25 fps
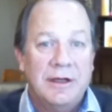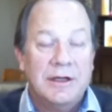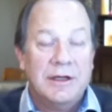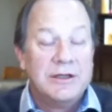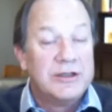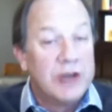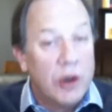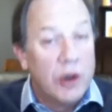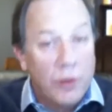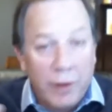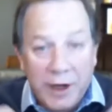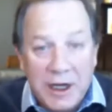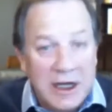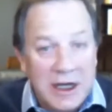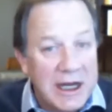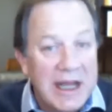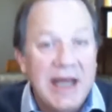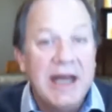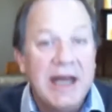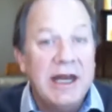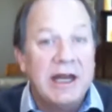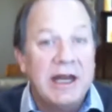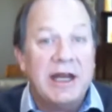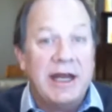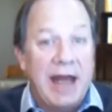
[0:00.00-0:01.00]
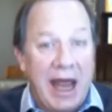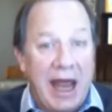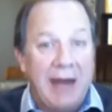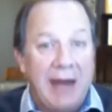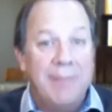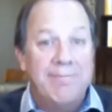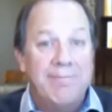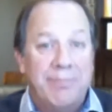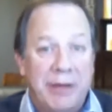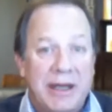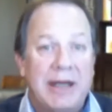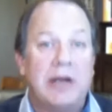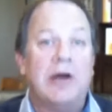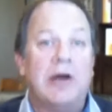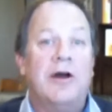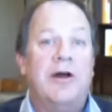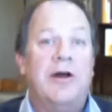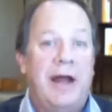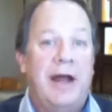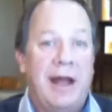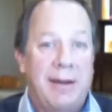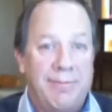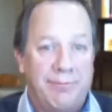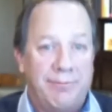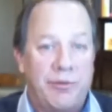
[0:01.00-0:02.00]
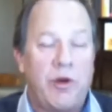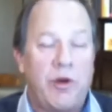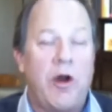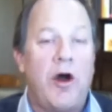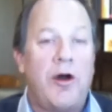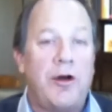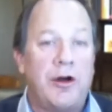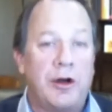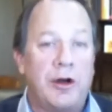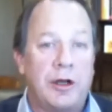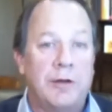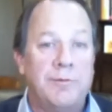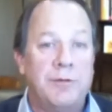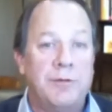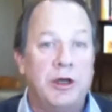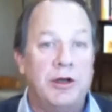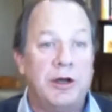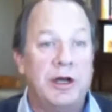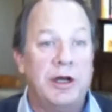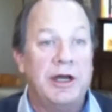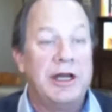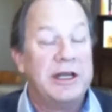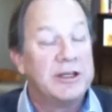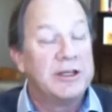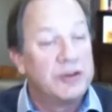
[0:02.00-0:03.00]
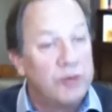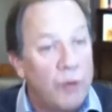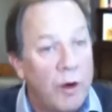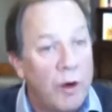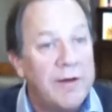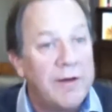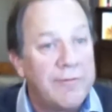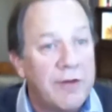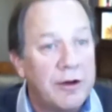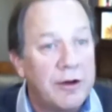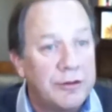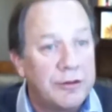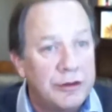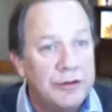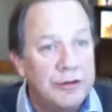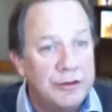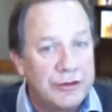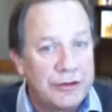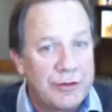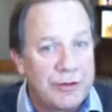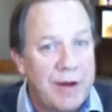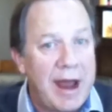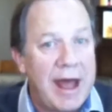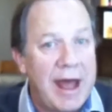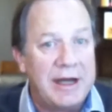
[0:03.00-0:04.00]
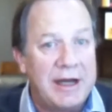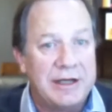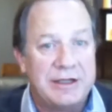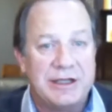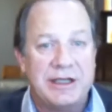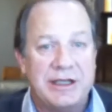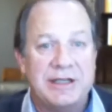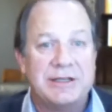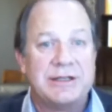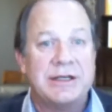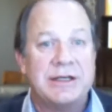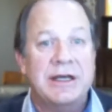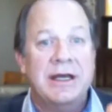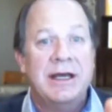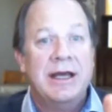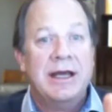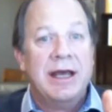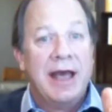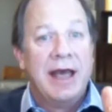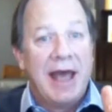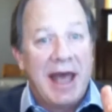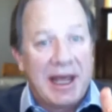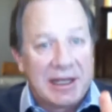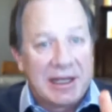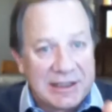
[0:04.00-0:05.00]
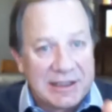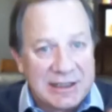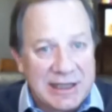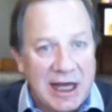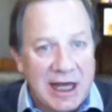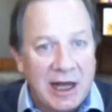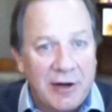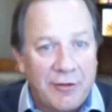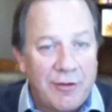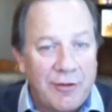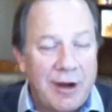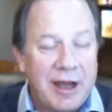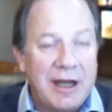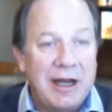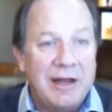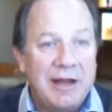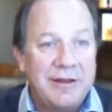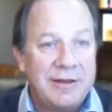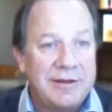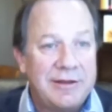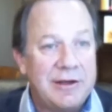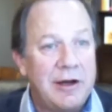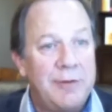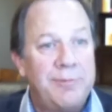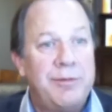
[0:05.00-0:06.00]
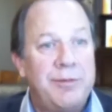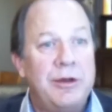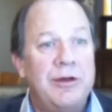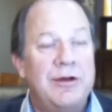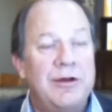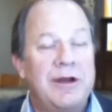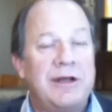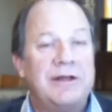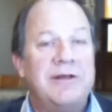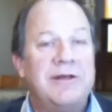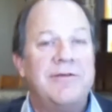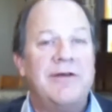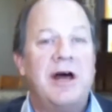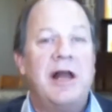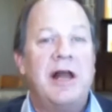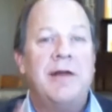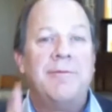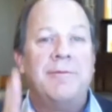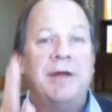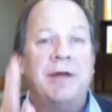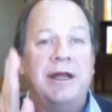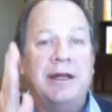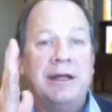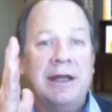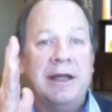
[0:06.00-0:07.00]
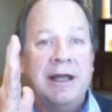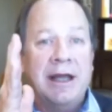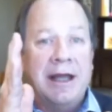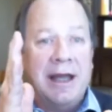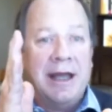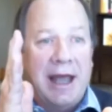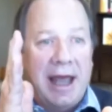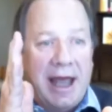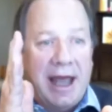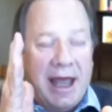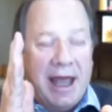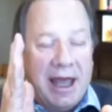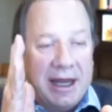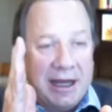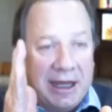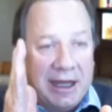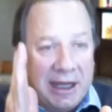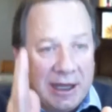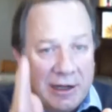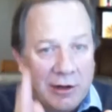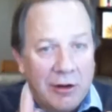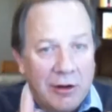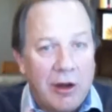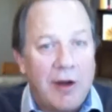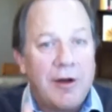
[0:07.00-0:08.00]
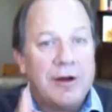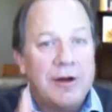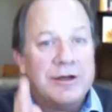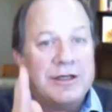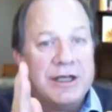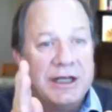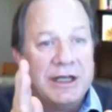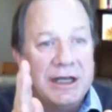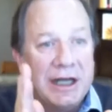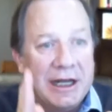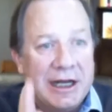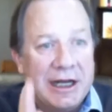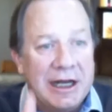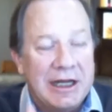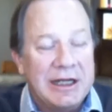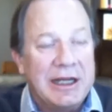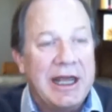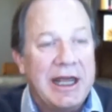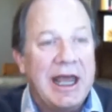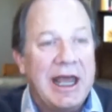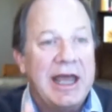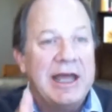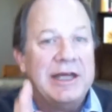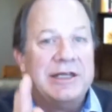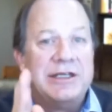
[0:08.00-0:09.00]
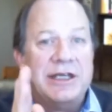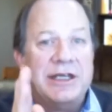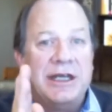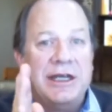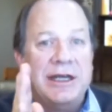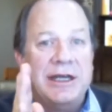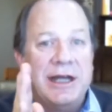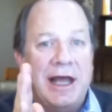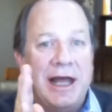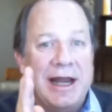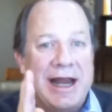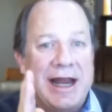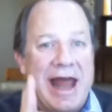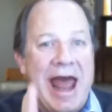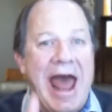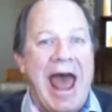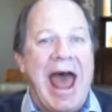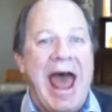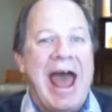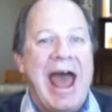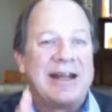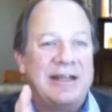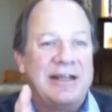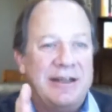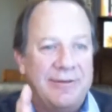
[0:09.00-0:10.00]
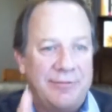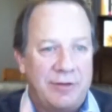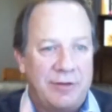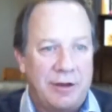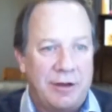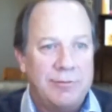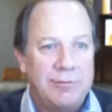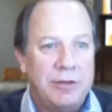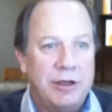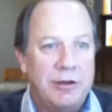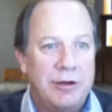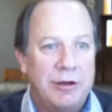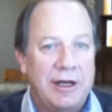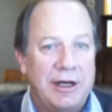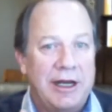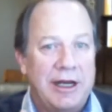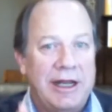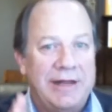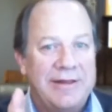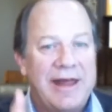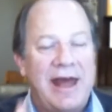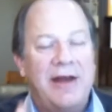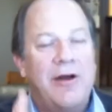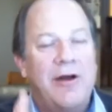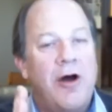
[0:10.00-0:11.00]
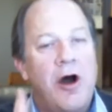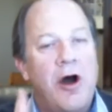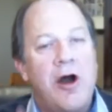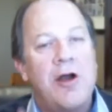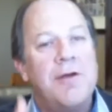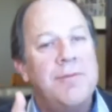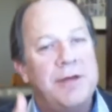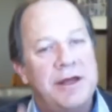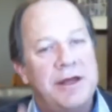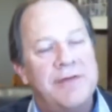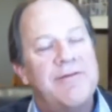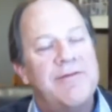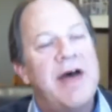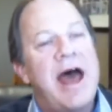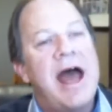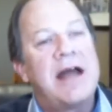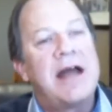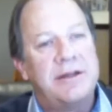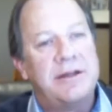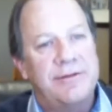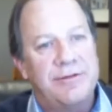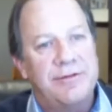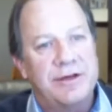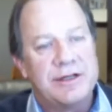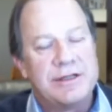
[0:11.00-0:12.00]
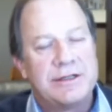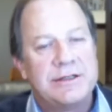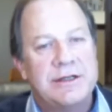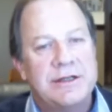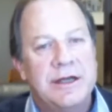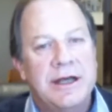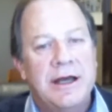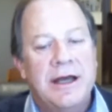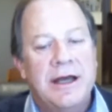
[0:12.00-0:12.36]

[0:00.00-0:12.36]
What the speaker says: So we needed a bigger and broader community. It's one of our two strategies: accelerating therapeutic development and enlarging and engaging an active community, that army of activists.